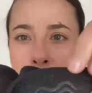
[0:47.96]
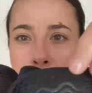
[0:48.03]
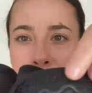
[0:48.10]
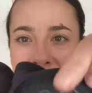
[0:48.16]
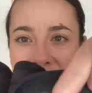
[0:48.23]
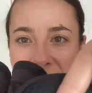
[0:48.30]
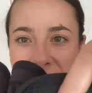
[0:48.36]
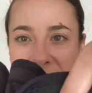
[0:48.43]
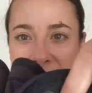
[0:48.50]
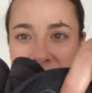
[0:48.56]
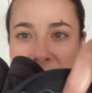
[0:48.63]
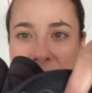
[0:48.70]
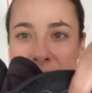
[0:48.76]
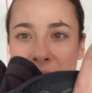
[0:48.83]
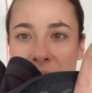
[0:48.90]

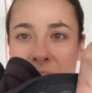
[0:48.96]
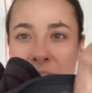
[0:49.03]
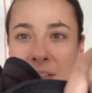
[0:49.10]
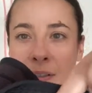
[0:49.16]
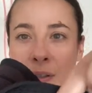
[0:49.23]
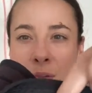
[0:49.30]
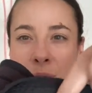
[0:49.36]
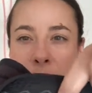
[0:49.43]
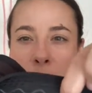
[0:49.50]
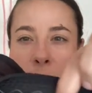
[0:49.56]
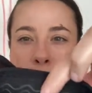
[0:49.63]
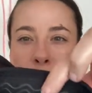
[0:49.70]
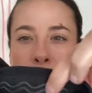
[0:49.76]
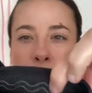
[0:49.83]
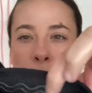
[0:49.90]
plastic or
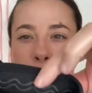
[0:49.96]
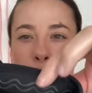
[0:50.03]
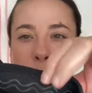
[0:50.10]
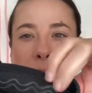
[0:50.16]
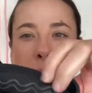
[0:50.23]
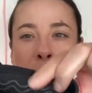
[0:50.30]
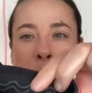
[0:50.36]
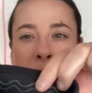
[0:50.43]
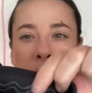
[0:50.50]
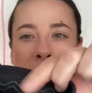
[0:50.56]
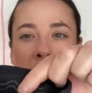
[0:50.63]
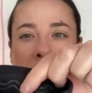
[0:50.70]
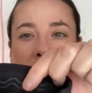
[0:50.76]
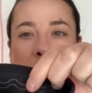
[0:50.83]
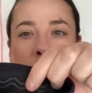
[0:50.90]
rubber grip.
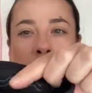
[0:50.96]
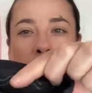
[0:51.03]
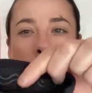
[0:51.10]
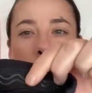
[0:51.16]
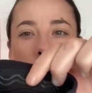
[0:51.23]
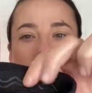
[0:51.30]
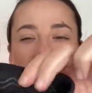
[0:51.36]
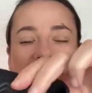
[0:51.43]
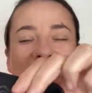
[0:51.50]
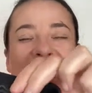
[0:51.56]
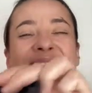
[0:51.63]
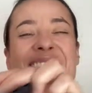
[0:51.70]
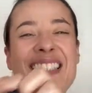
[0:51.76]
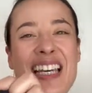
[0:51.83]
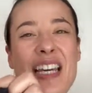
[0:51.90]
So they
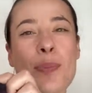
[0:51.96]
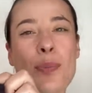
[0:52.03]
stay